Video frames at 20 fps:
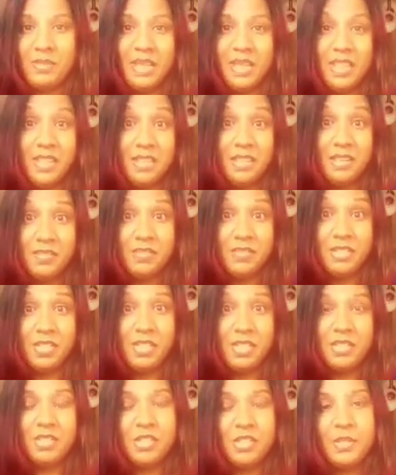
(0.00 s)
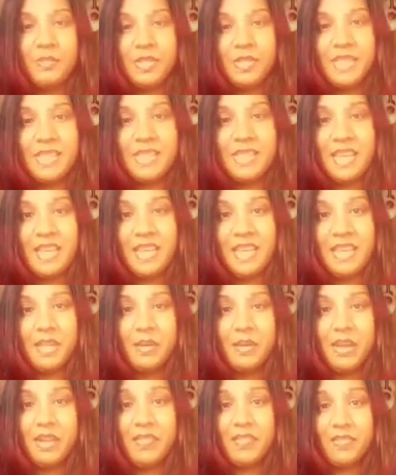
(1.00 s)
I love relationship because I get
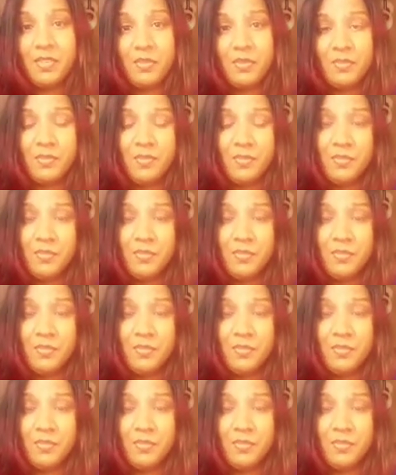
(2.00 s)
quite a few